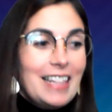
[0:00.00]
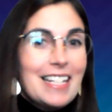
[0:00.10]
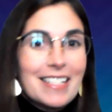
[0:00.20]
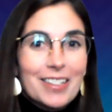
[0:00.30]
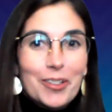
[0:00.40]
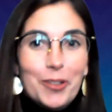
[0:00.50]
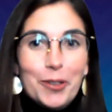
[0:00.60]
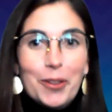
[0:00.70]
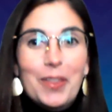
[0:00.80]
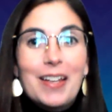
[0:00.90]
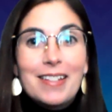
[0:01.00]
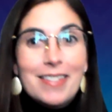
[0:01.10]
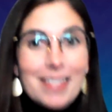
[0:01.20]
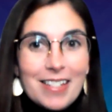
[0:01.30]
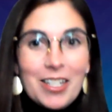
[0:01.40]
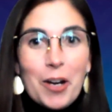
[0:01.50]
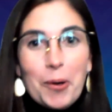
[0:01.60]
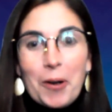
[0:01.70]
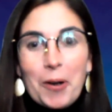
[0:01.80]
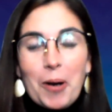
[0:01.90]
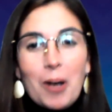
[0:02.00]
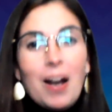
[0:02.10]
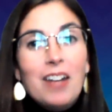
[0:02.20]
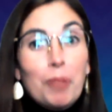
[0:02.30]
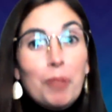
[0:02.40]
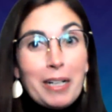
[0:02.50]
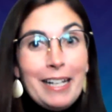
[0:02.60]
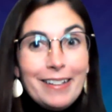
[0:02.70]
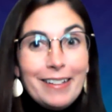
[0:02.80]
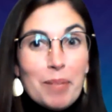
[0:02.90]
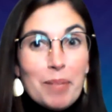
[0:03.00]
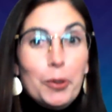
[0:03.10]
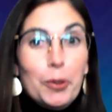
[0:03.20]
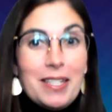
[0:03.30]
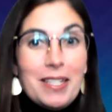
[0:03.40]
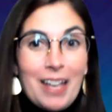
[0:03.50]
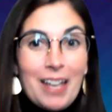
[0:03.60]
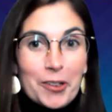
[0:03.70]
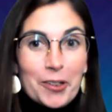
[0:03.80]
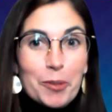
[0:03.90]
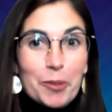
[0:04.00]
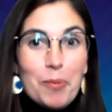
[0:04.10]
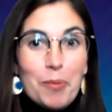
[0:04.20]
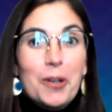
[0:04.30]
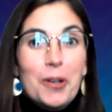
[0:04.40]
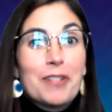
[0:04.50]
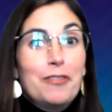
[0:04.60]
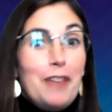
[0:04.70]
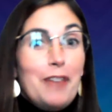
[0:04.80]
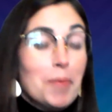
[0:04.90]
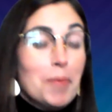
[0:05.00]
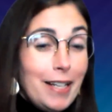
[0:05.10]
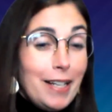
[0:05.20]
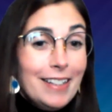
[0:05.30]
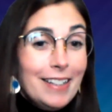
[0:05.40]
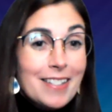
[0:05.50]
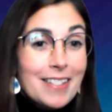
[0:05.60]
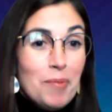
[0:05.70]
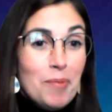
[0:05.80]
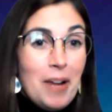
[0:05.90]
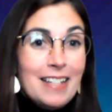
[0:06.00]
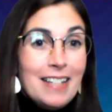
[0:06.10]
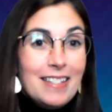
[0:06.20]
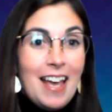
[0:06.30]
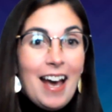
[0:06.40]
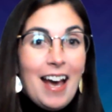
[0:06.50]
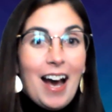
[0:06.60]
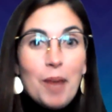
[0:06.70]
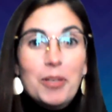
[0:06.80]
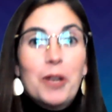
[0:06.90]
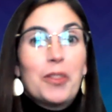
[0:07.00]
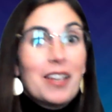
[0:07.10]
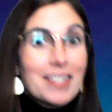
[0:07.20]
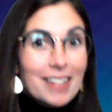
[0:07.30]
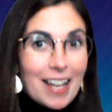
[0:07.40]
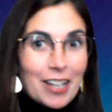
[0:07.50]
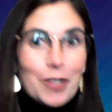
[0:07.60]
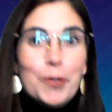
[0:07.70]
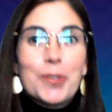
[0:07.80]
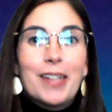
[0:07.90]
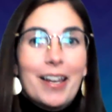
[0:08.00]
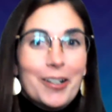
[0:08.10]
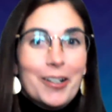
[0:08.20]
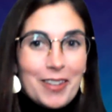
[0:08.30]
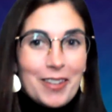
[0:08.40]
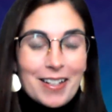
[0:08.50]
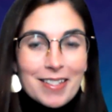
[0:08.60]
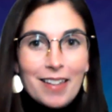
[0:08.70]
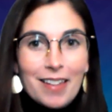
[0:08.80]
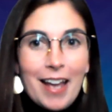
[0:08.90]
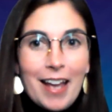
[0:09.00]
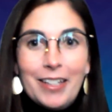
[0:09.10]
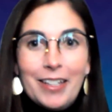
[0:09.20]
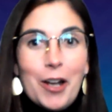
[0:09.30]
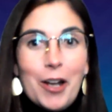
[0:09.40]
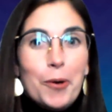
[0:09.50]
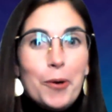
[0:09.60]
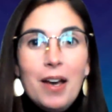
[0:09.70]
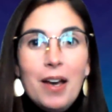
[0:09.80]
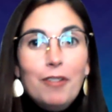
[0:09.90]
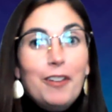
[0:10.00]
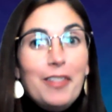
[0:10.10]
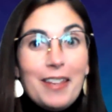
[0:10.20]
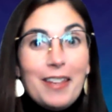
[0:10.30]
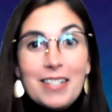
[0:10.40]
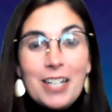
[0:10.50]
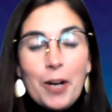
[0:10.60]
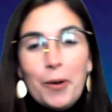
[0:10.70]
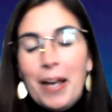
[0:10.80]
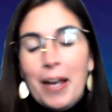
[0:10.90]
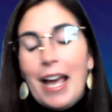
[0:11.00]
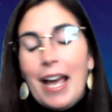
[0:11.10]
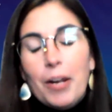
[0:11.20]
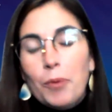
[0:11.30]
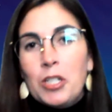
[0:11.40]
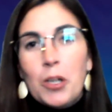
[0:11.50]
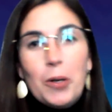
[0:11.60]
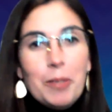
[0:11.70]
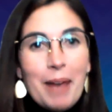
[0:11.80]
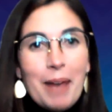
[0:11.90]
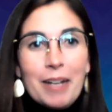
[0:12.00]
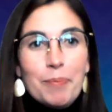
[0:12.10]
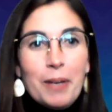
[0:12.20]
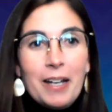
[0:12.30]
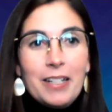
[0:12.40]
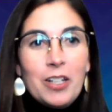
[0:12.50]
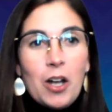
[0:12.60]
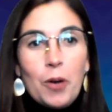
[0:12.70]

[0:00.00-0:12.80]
these little things, are kind of bringing employees together a little bit more as a family in some ways. Things like a newsletter, things like, fun things, we joke about it, but,